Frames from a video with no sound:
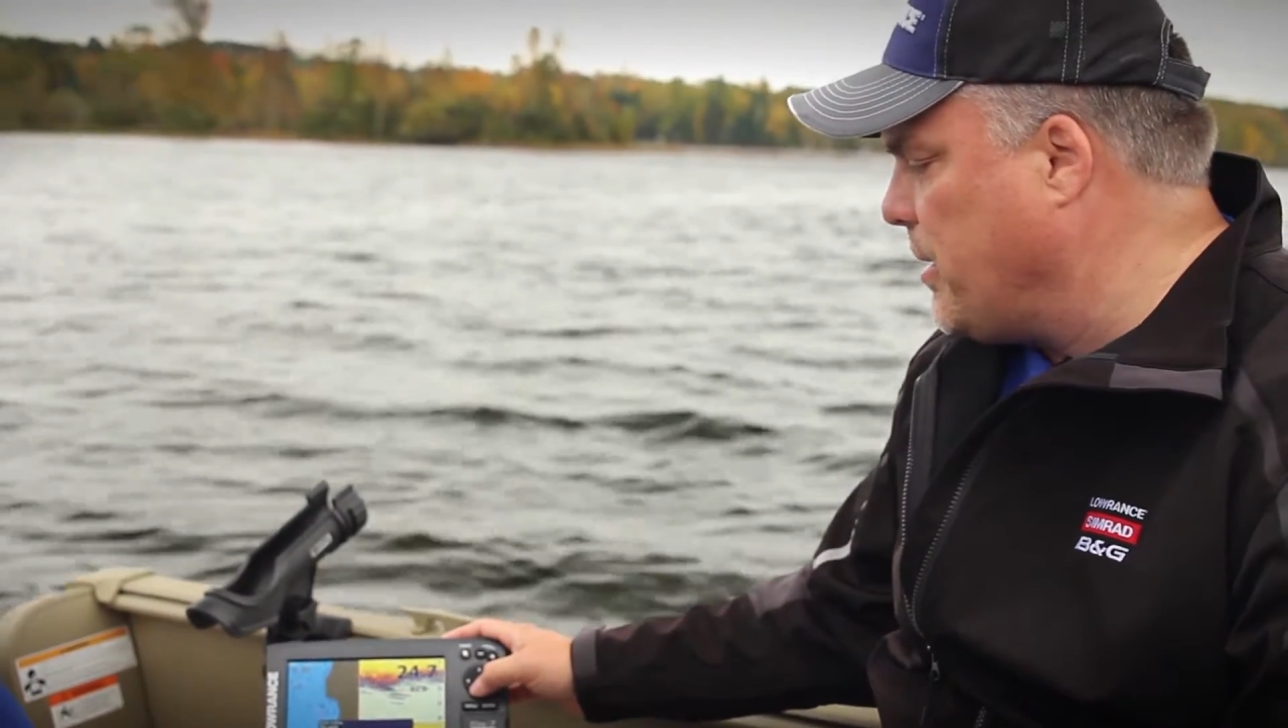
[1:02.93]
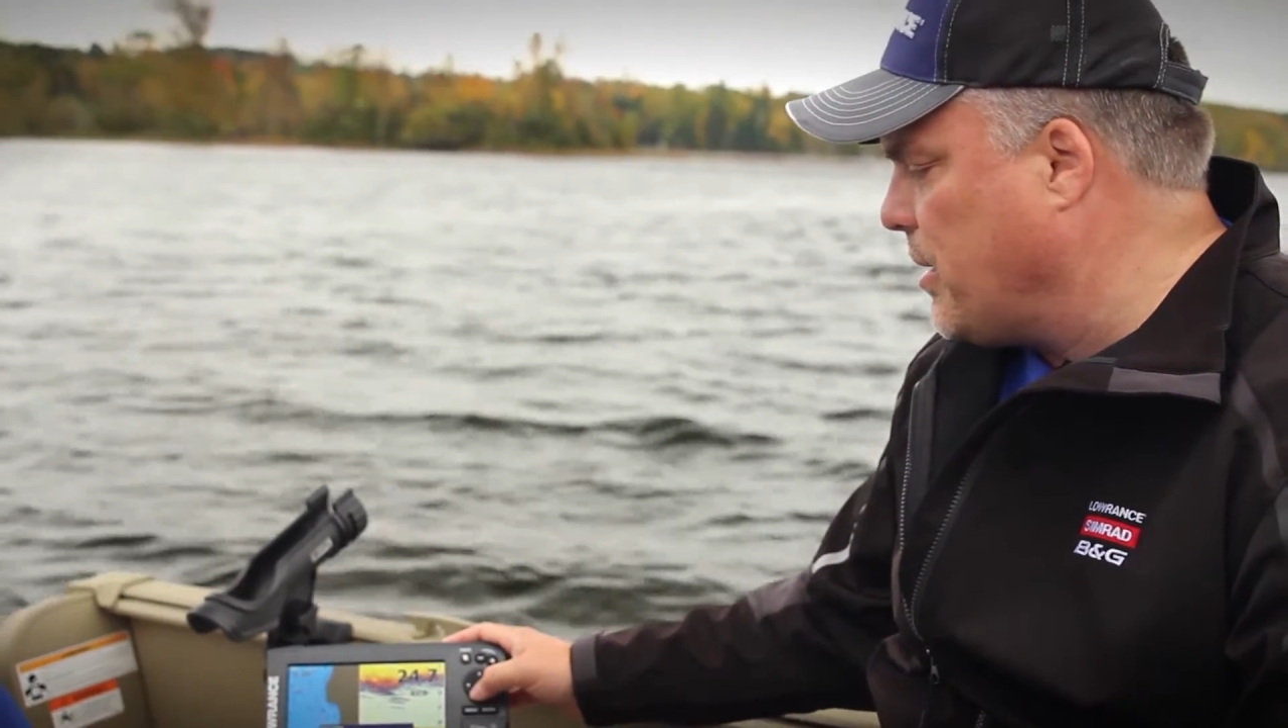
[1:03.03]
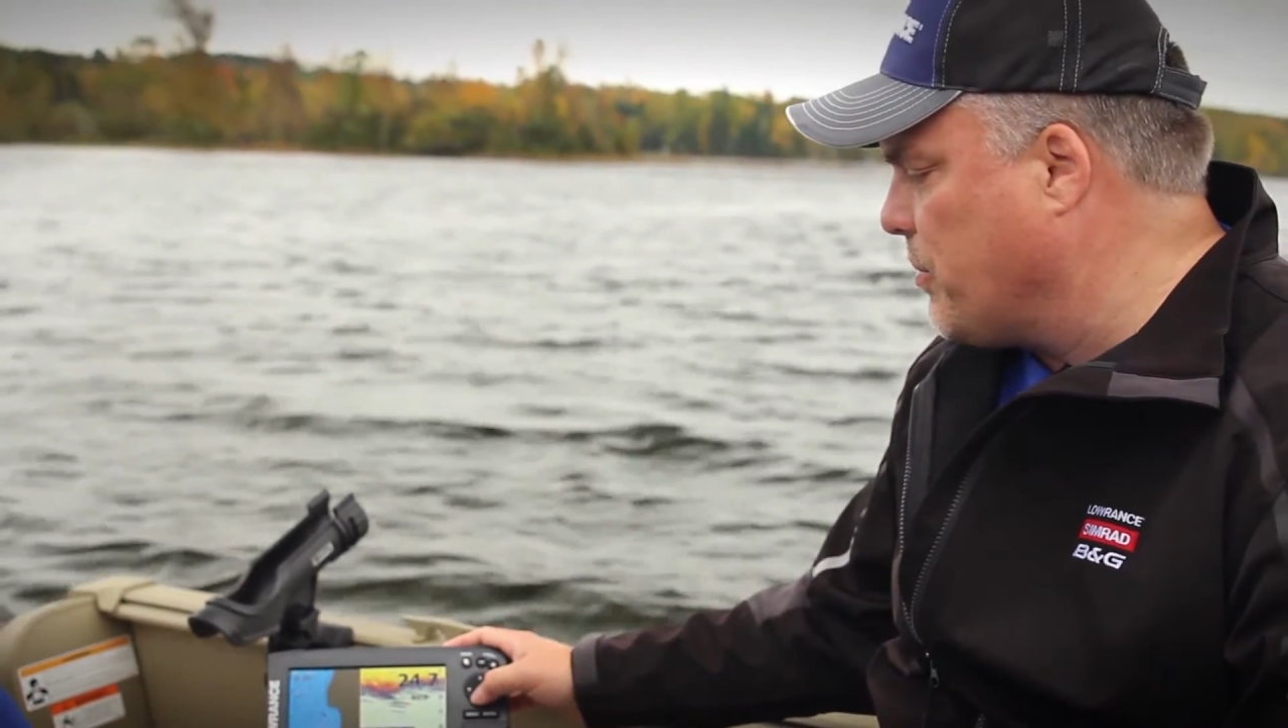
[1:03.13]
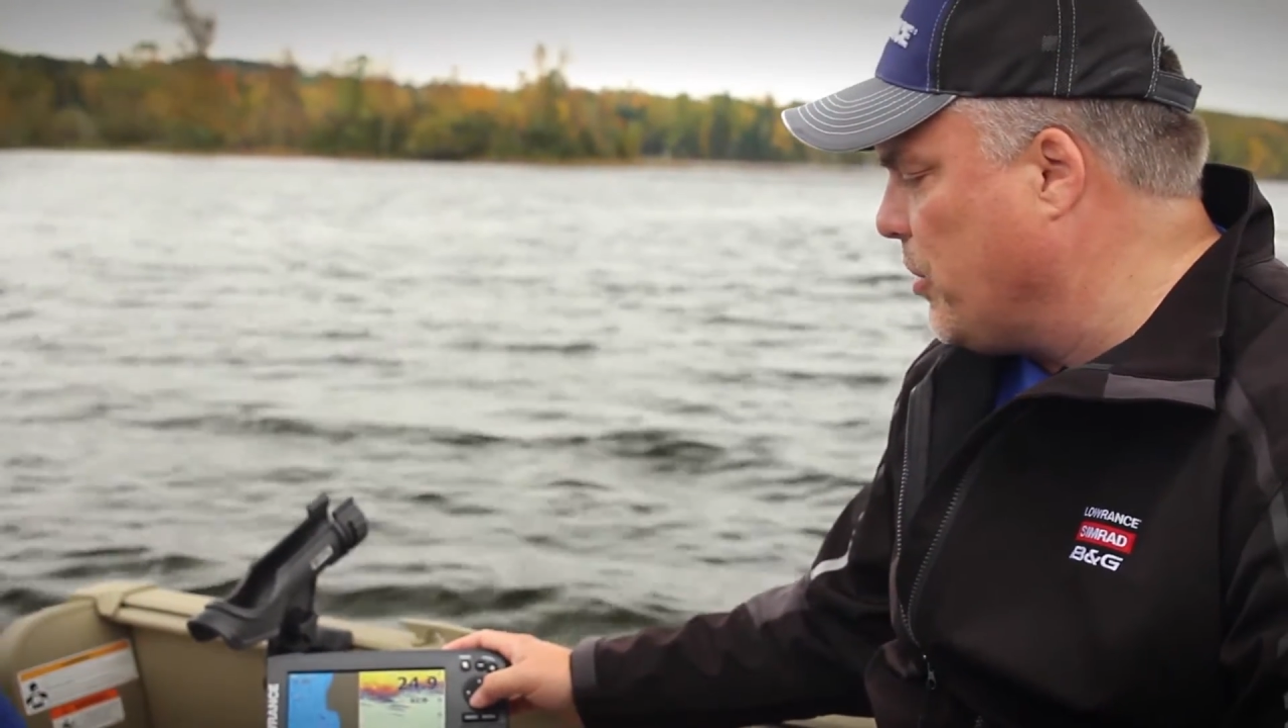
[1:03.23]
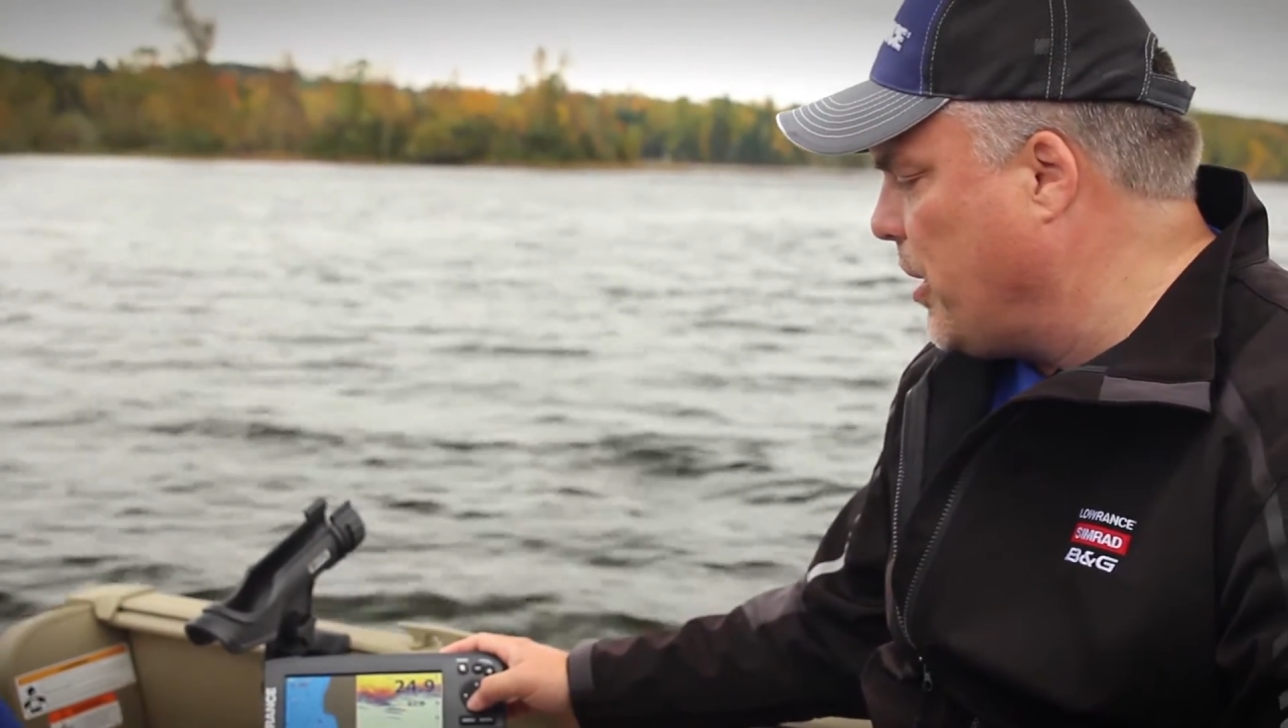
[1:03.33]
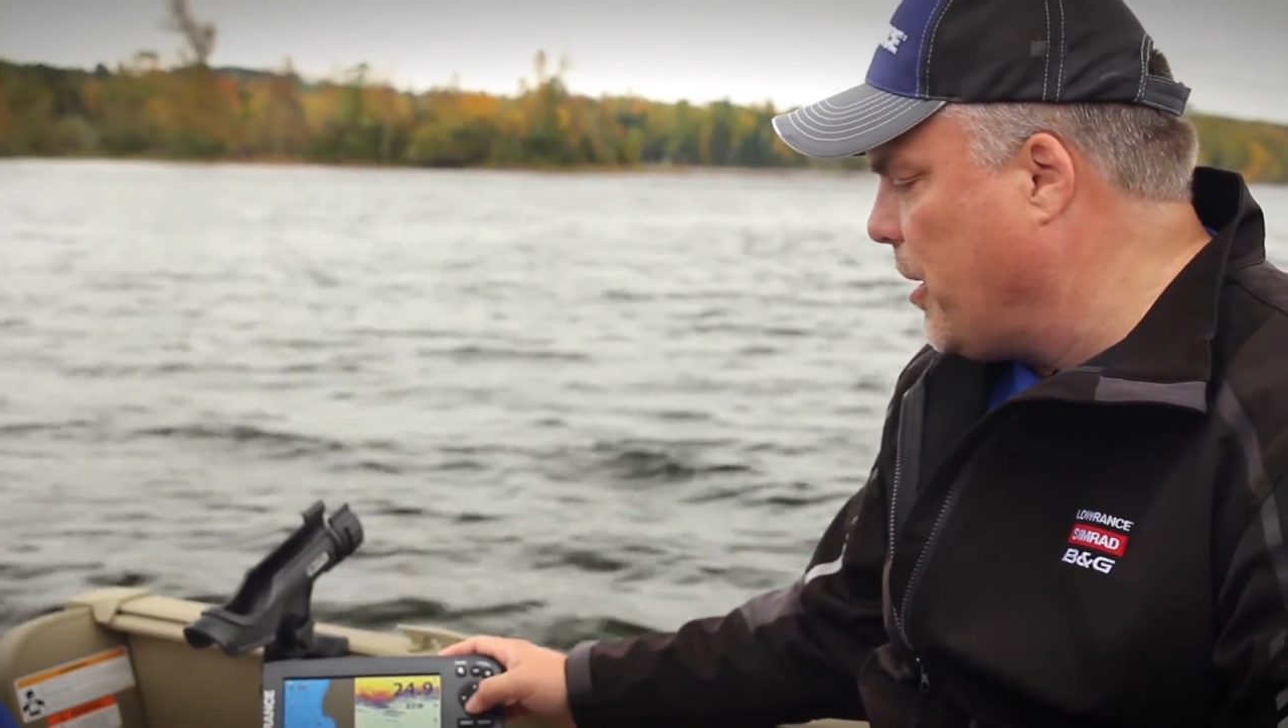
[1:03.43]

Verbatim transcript: It's really